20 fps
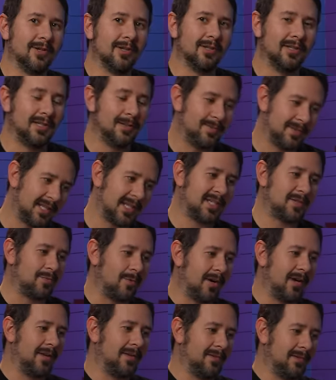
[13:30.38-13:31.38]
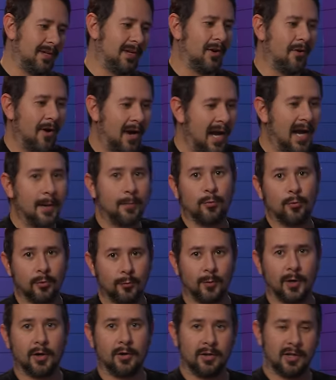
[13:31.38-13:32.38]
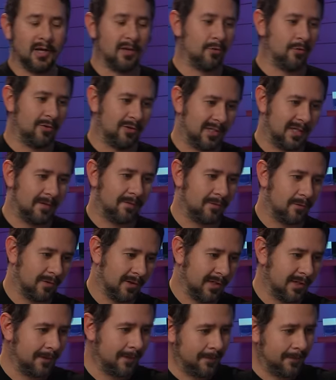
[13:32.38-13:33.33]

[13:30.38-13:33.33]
really, but that's what, you know, hype one way or the other will get for you.